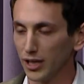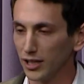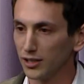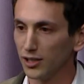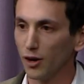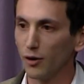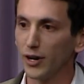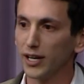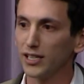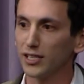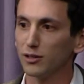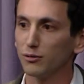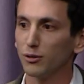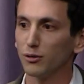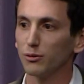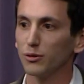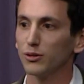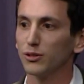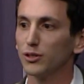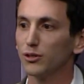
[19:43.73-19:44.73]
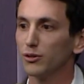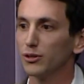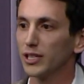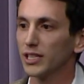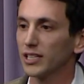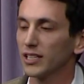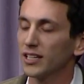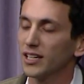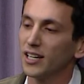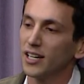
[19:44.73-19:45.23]
We had no idea what we were
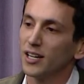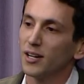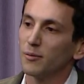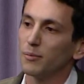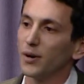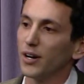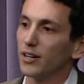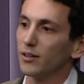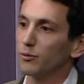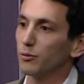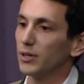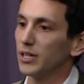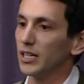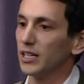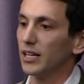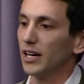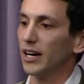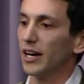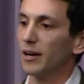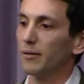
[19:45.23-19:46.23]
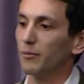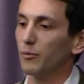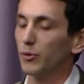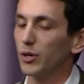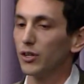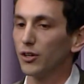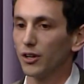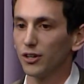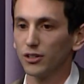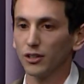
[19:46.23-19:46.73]
doing, but we, um,
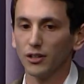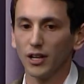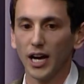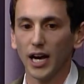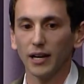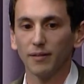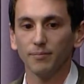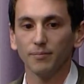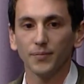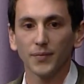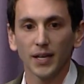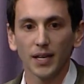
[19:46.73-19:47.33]
we learned a lot.